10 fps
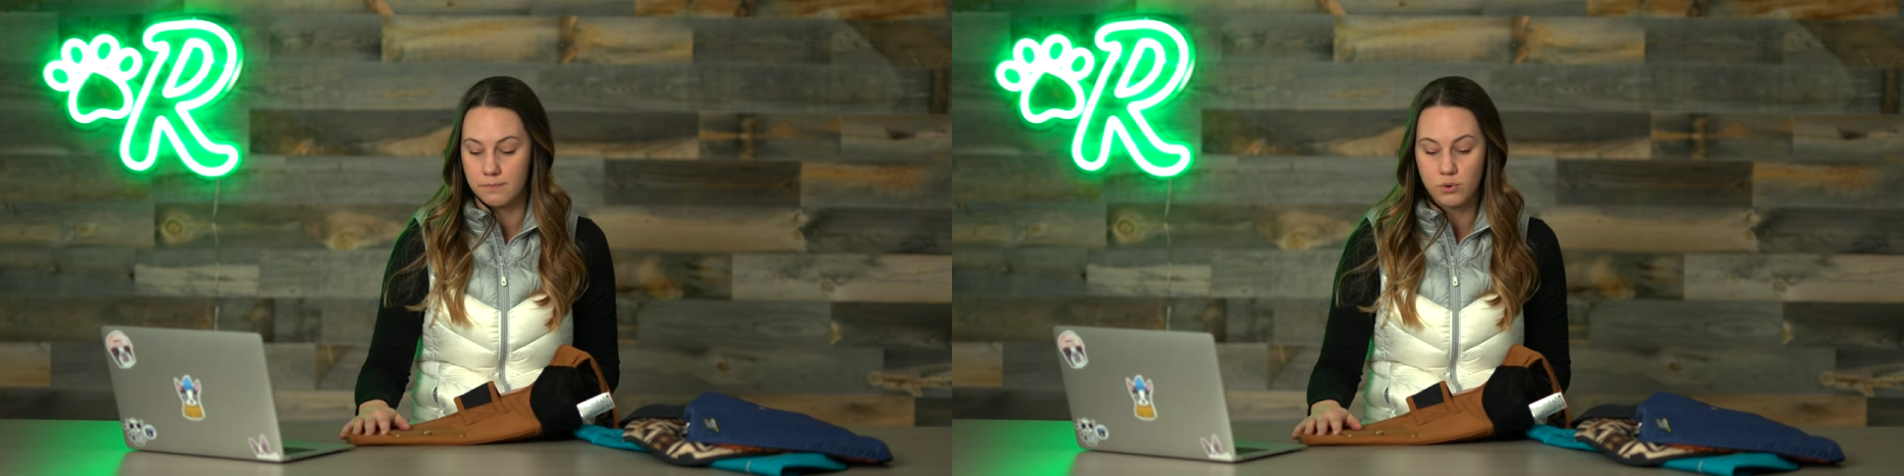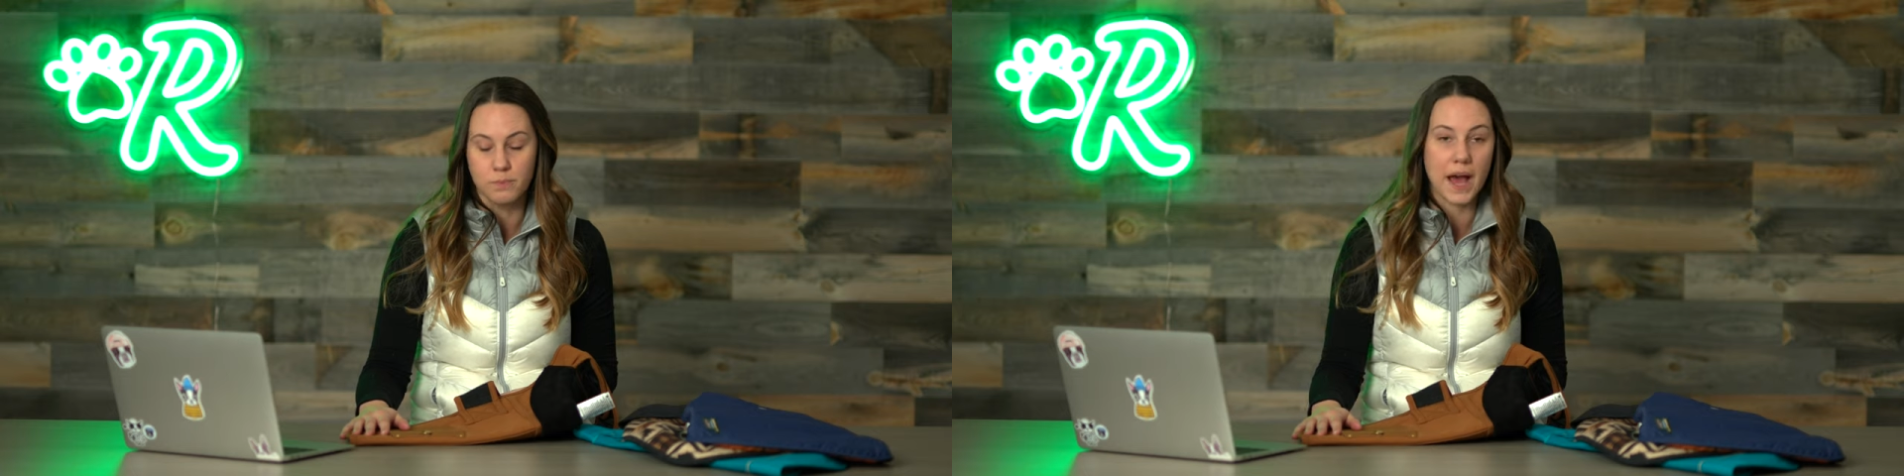
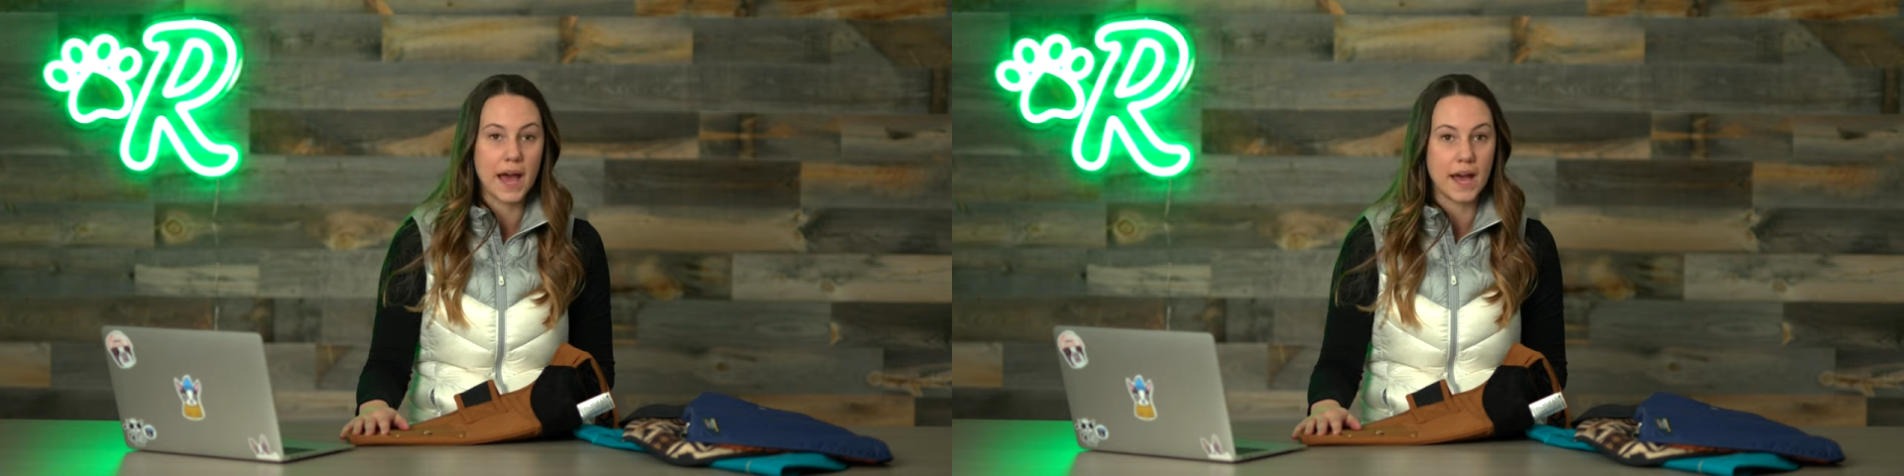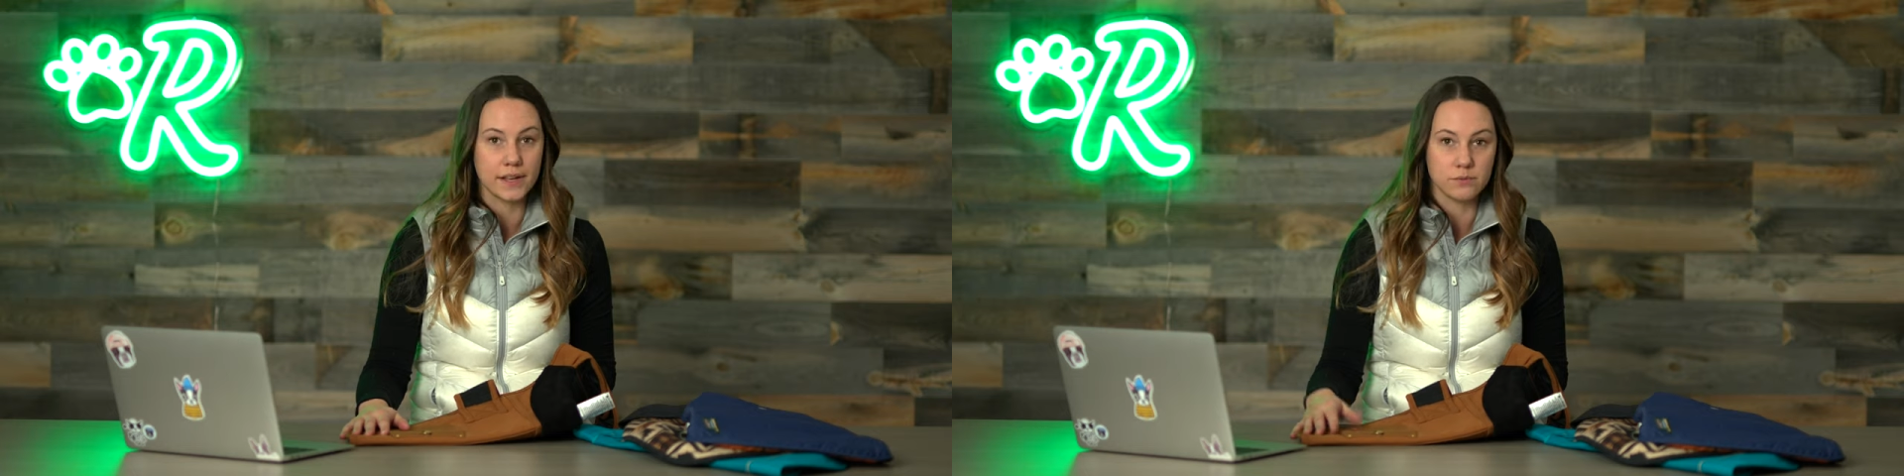poop
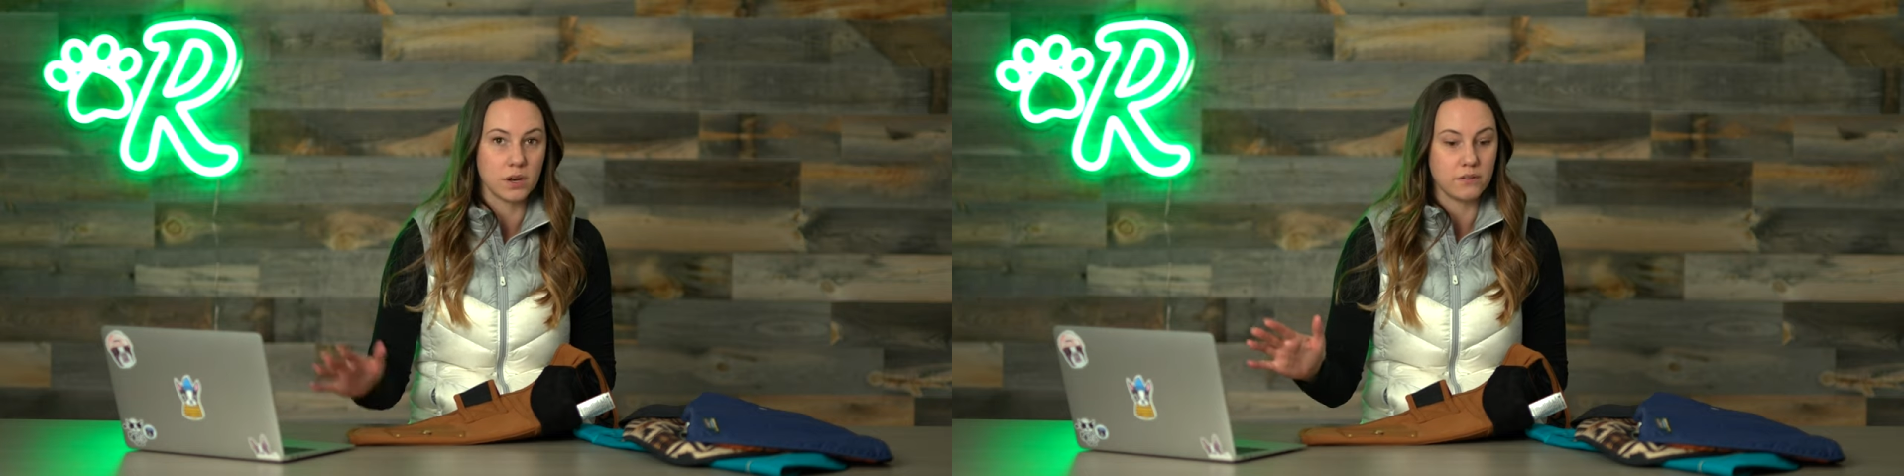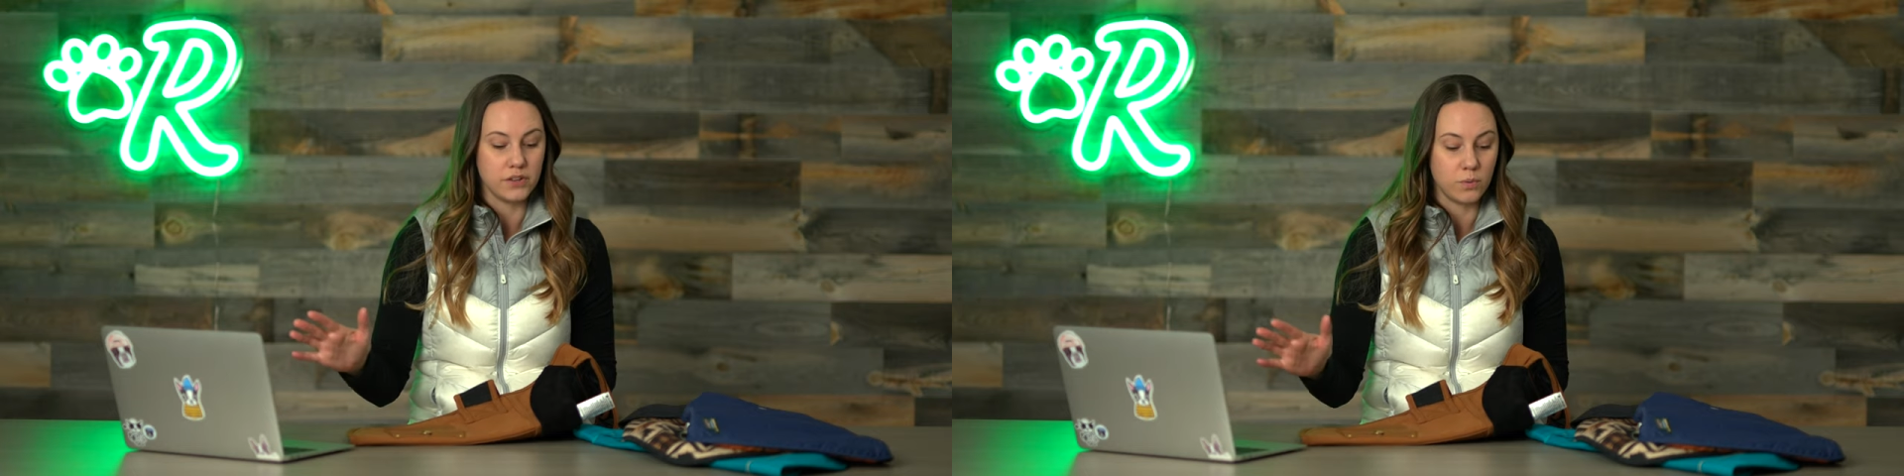bags,
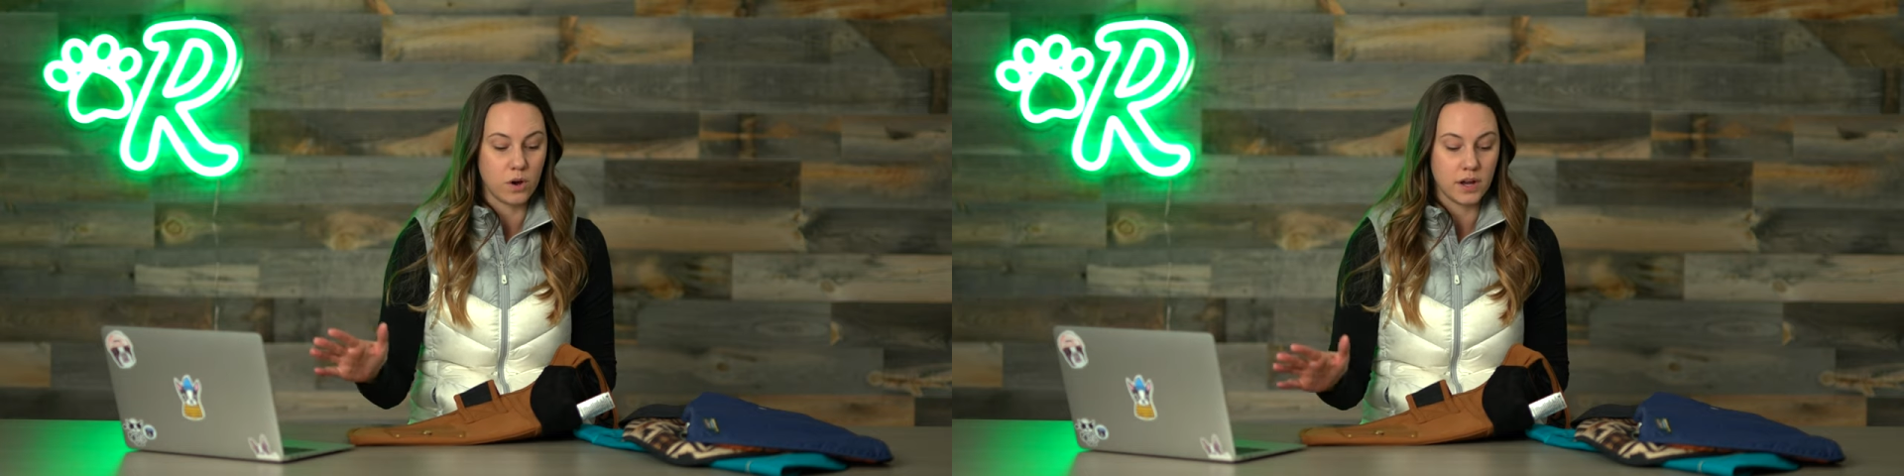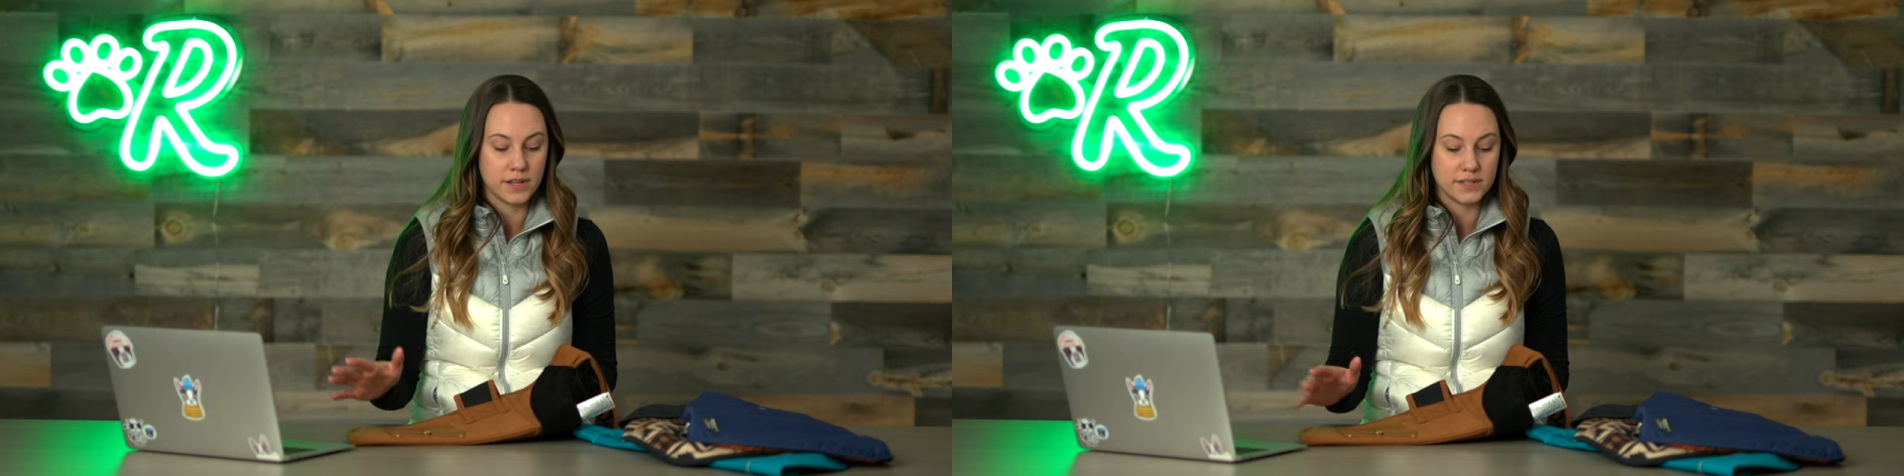whatever you
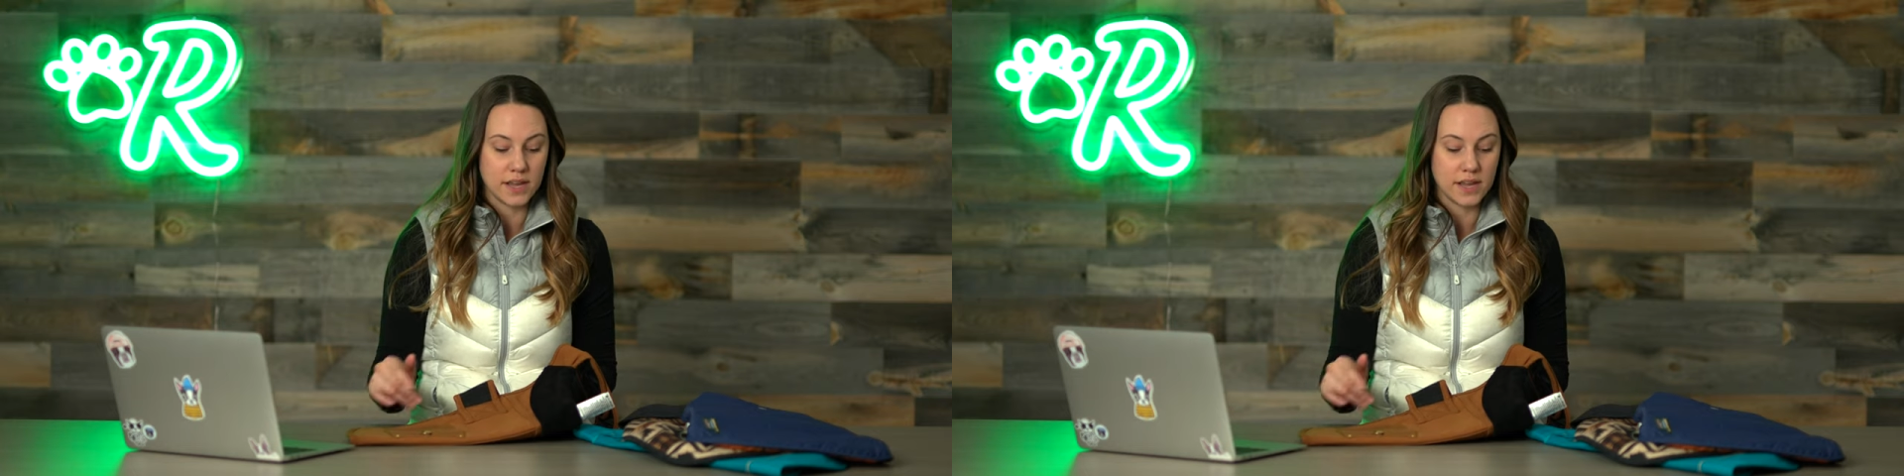want,